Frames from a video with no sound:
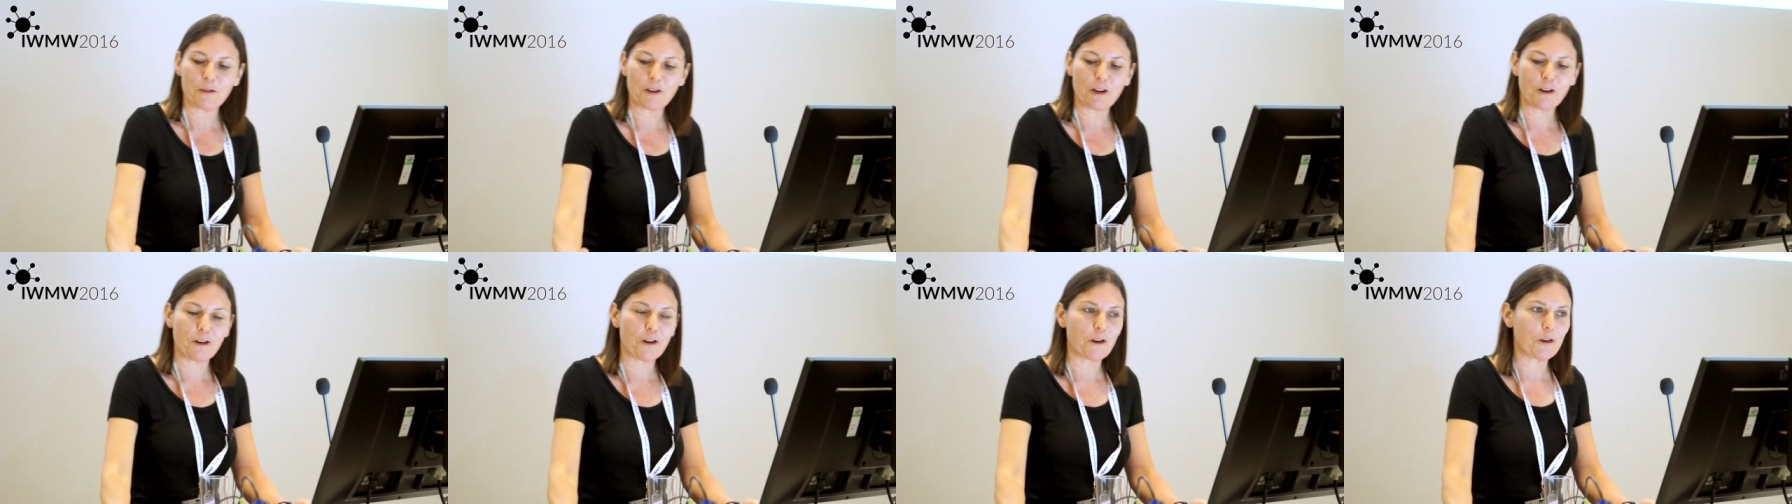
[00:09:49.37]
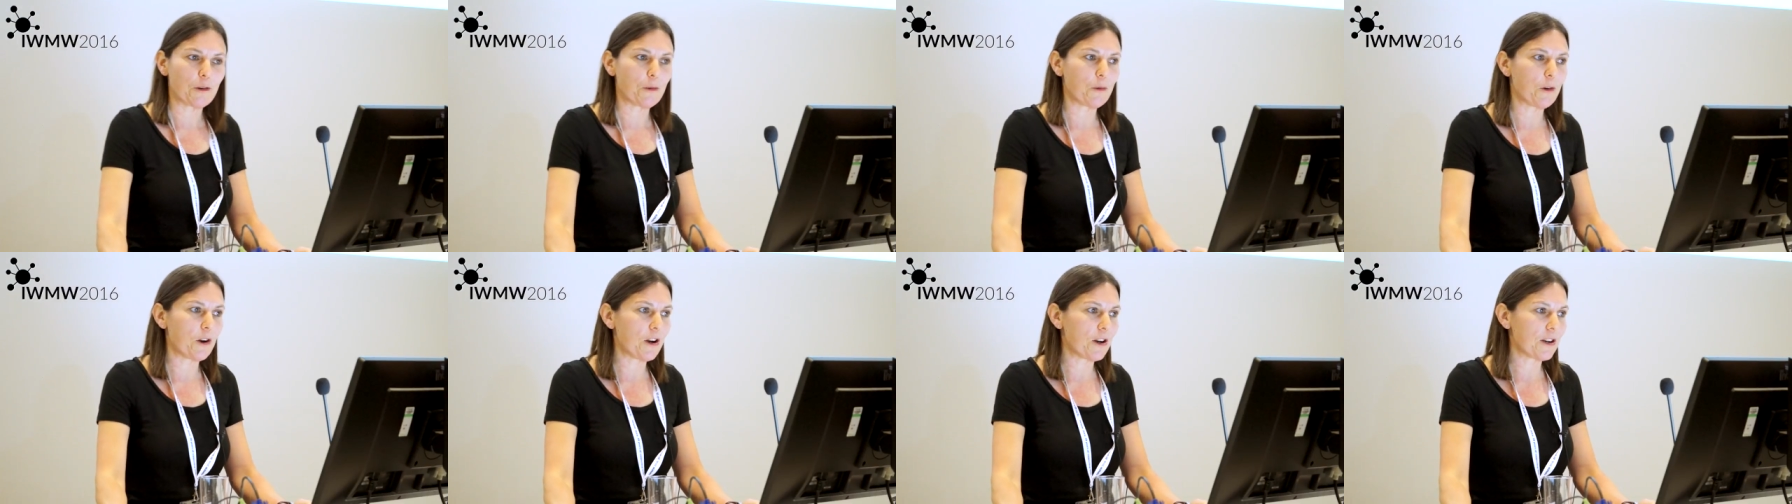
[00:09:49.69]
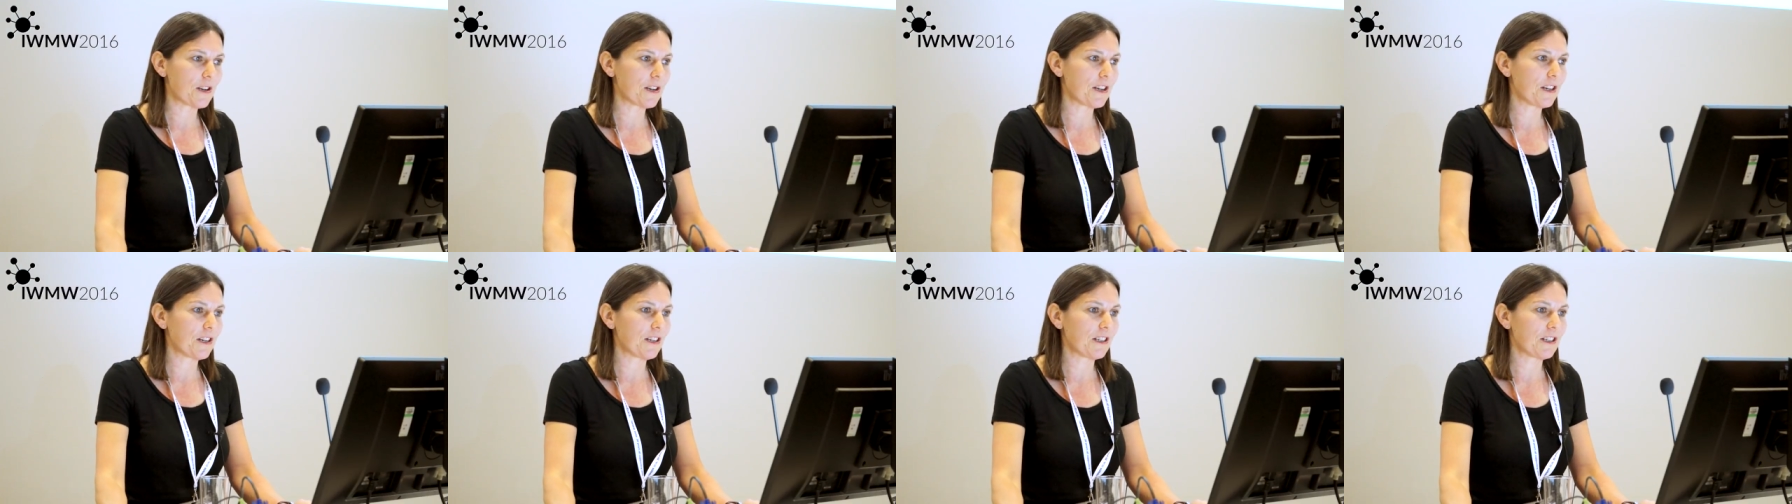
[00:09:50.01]
with a lot of
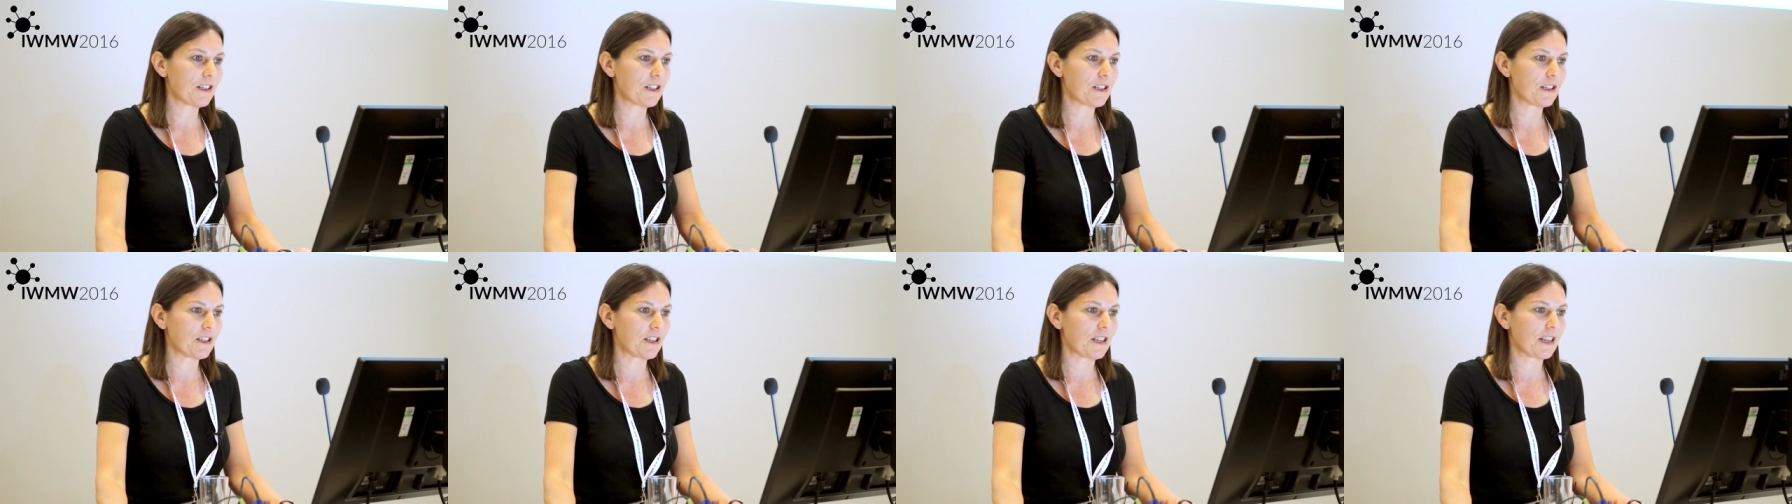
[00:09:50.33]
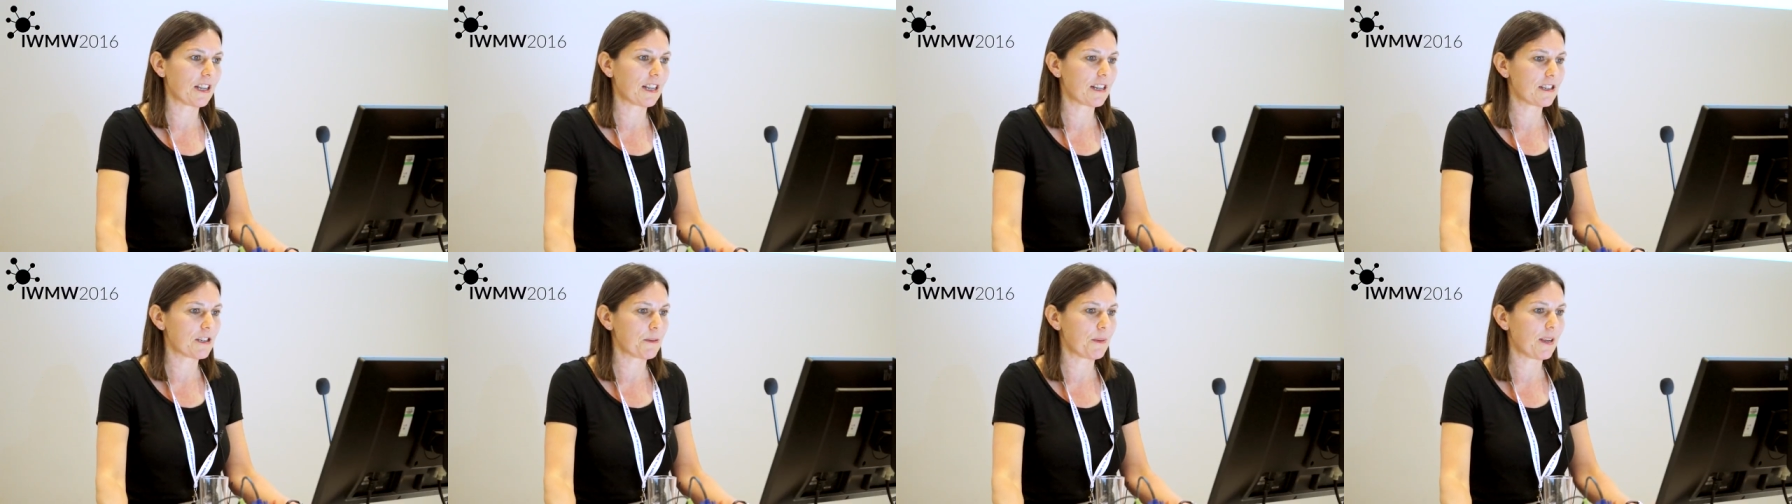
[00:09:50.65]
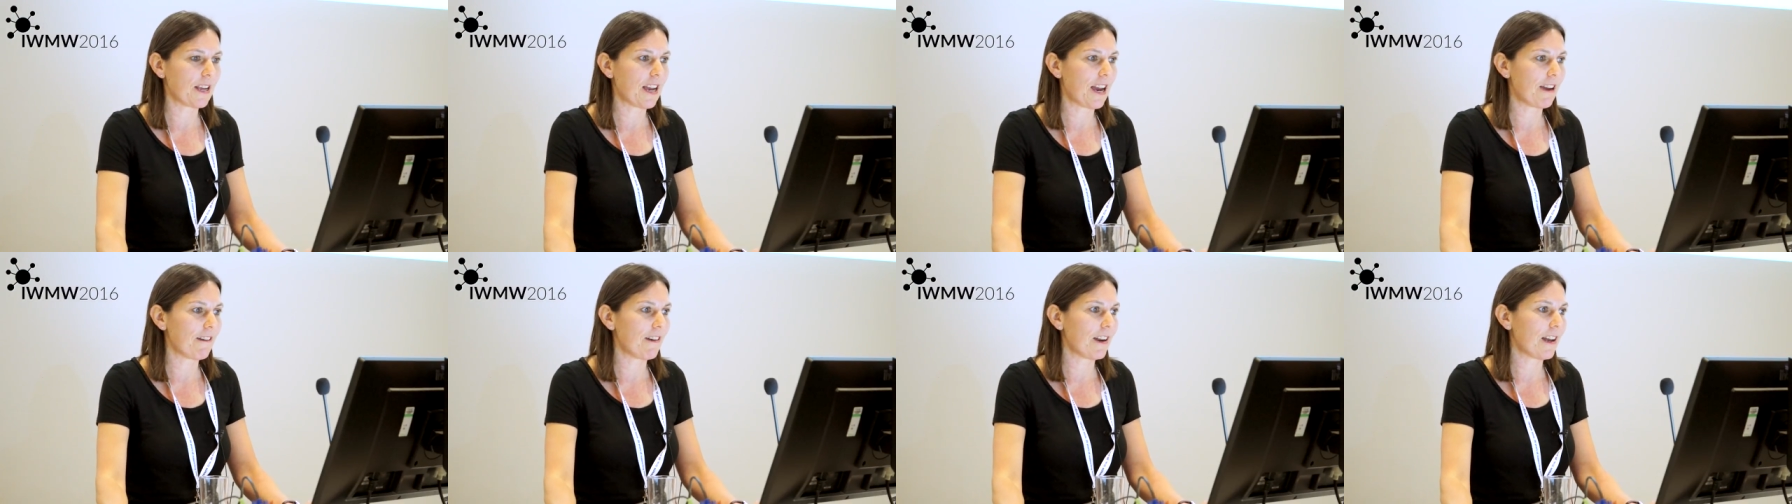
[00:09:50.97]
work that, to
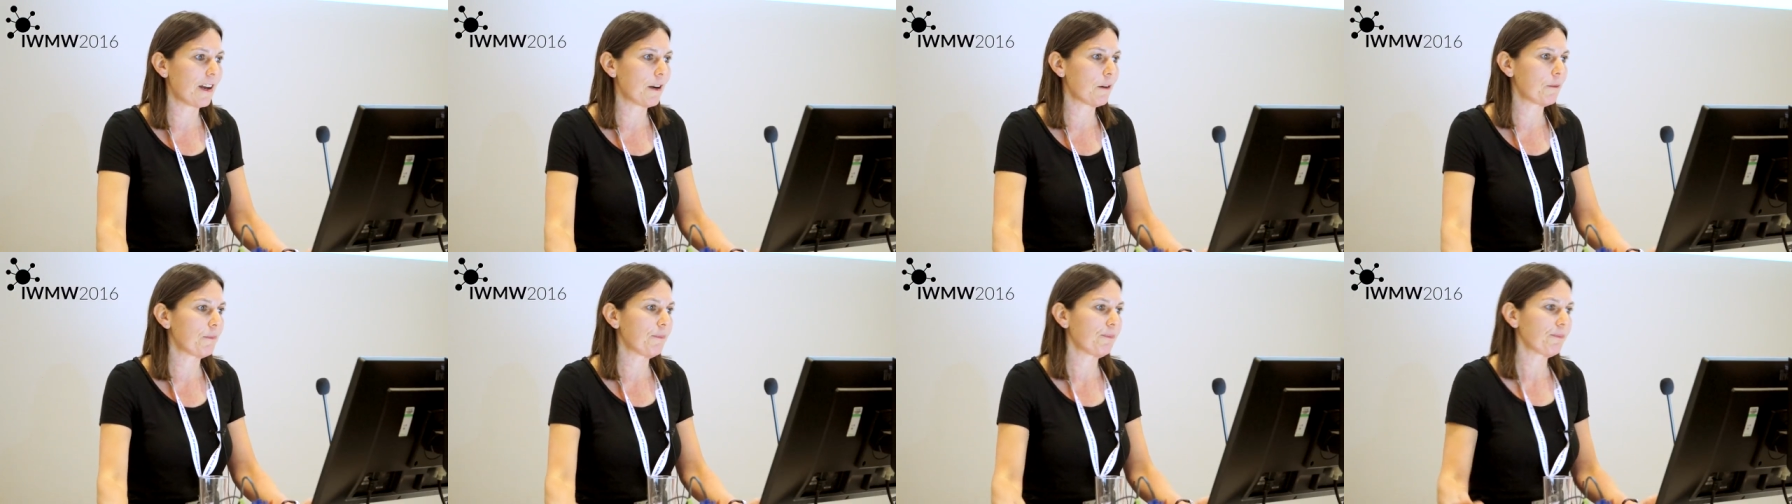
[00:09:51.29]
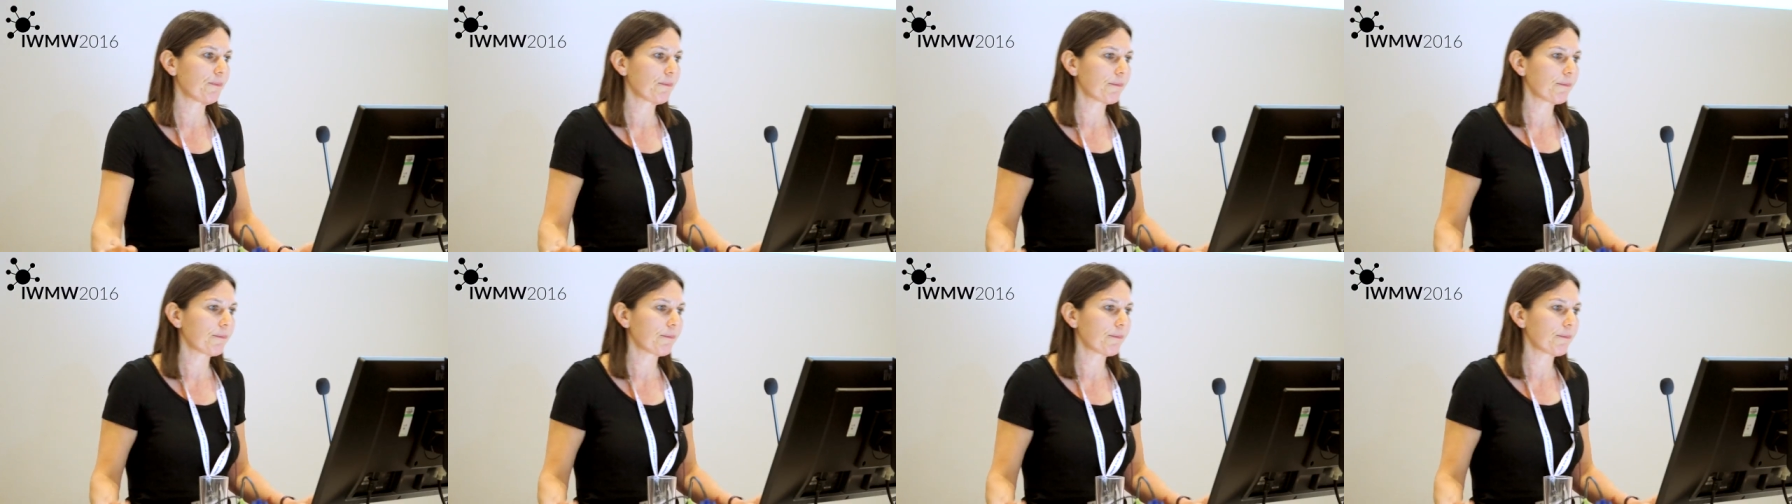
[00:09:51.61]
be carried out.